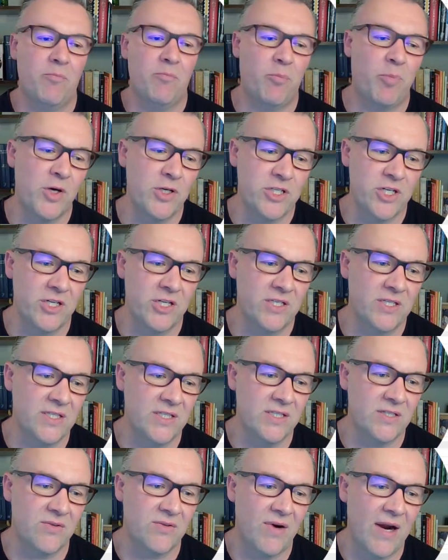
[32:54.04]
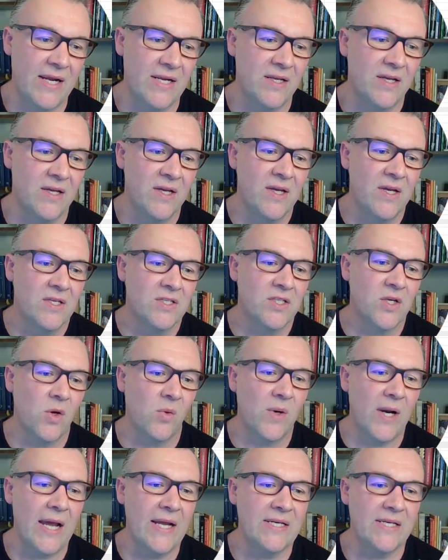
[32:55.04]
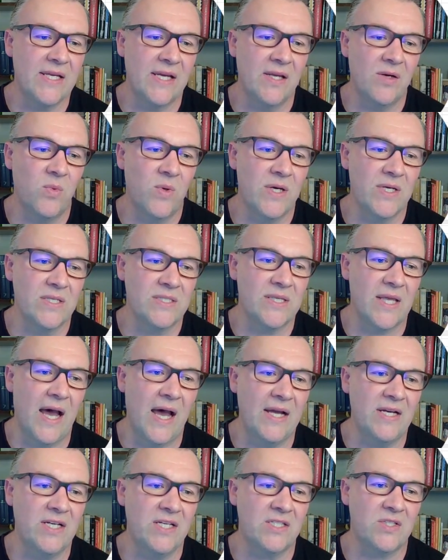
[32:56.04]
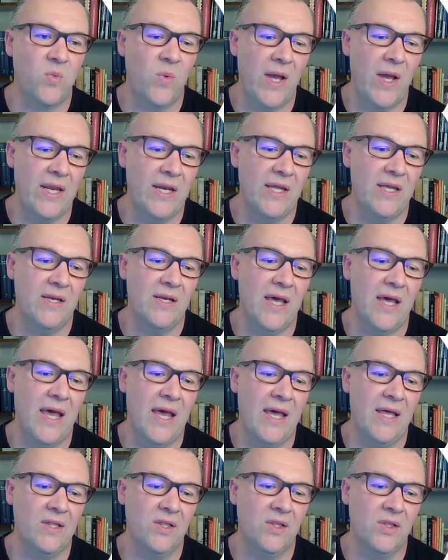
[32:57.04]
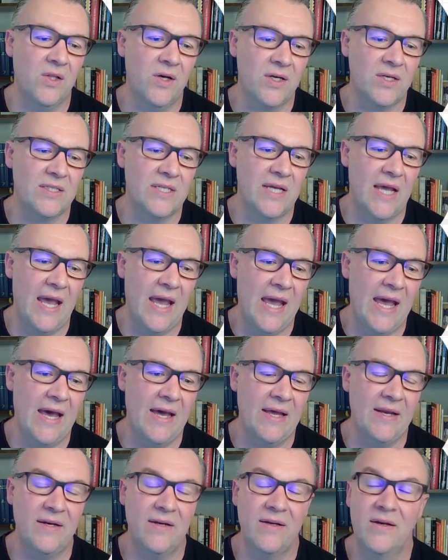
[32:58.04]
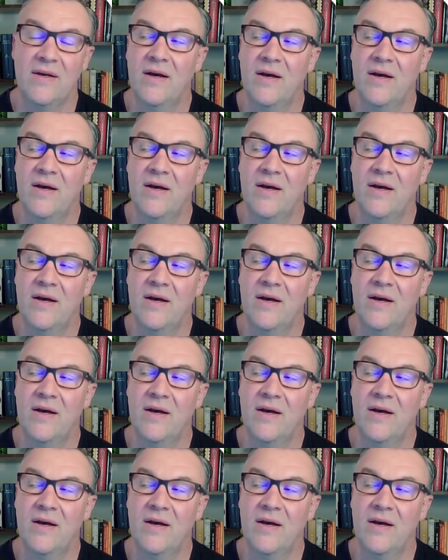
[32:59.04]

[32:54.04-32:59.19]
purchases, right? So what I did was I just went in and looked at